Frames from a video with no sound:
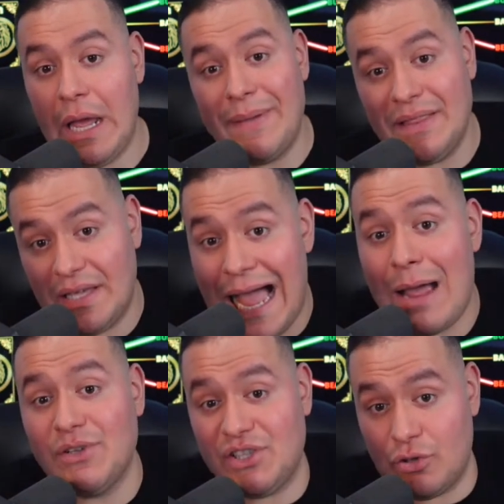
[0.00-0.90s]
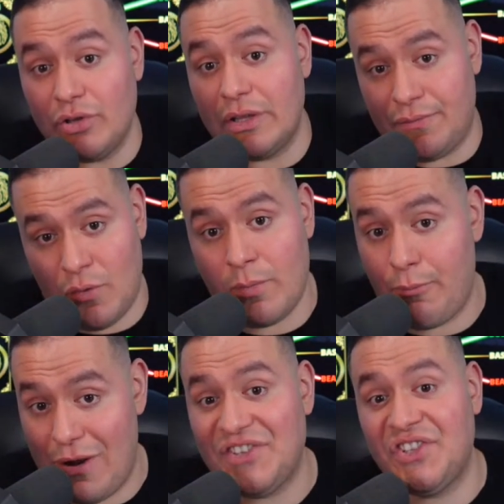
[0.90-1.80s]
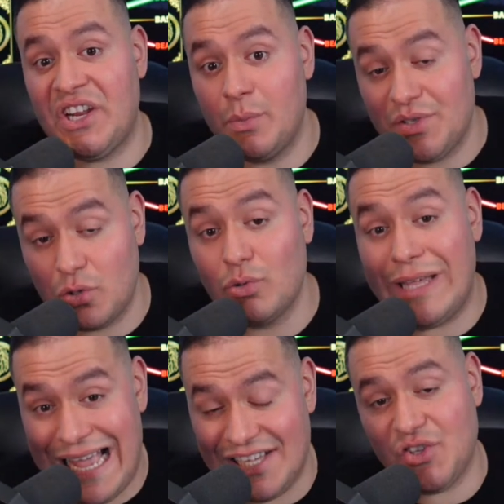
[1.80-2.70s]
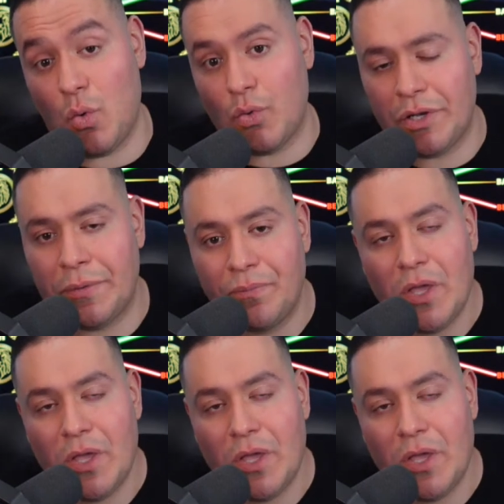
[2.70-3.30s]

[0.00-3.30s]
I mean, the guy was literally the former president, he was literally escorted.